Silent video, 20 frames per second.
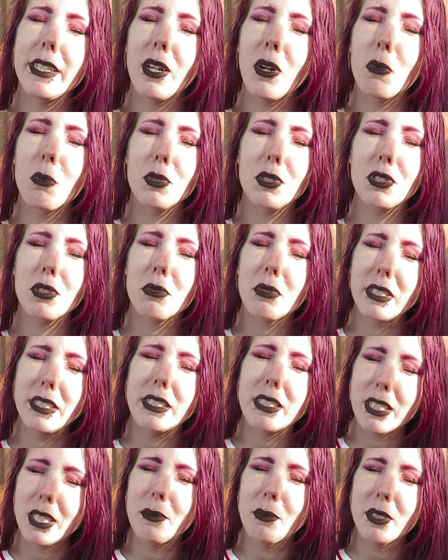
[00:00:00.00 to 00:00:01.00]
almost 20
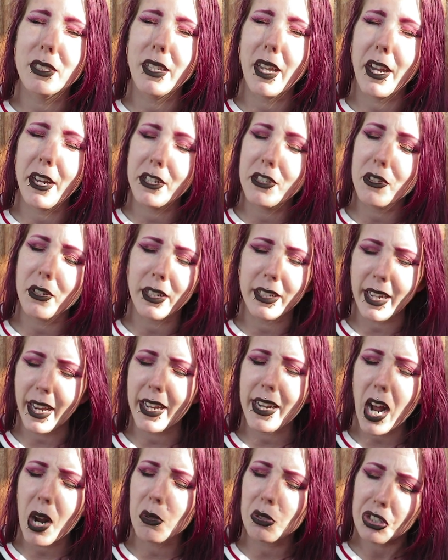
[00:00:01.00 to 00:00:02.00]
times a day during an
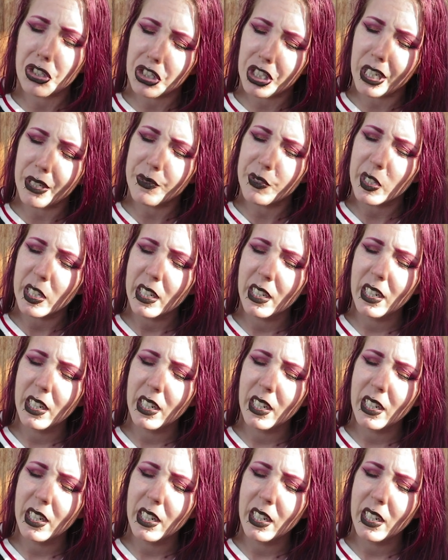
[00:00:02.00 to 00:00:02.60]
8-hour shift.